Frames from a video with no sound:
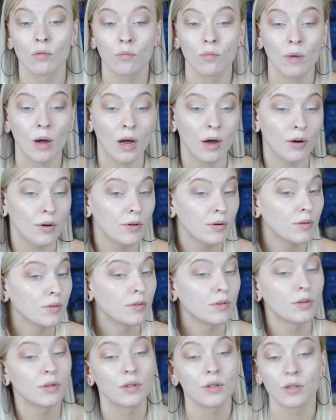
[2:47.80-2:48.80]
Wow.
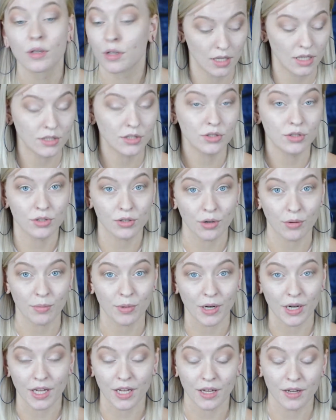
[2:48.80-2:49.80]
That's so
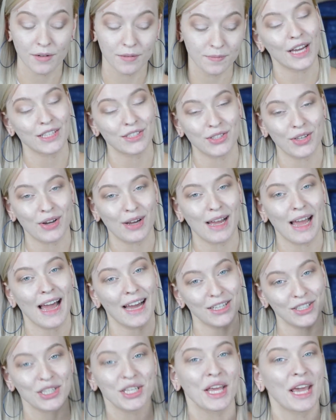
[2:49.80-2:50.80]
pretty. Okay, so I
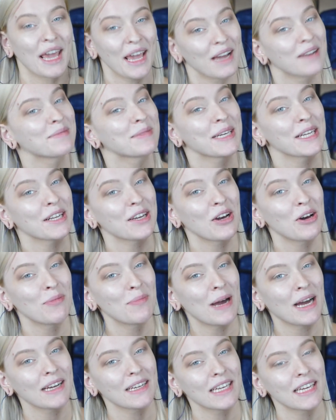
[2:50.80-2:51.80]
actually am gonna go
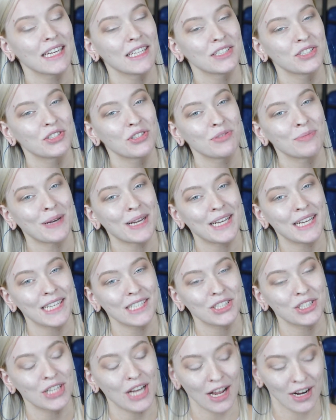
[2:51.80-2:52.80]
back into my
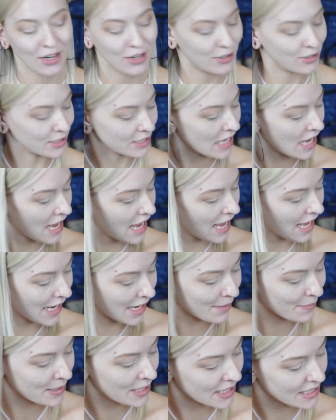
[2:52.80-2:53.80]
NYX shadows, and
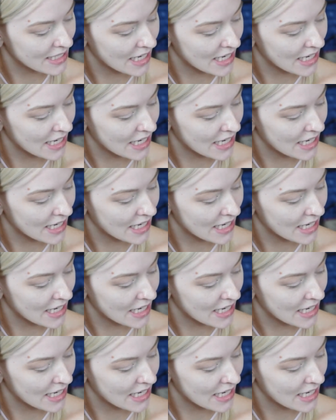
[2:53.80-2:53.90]
I'm gonna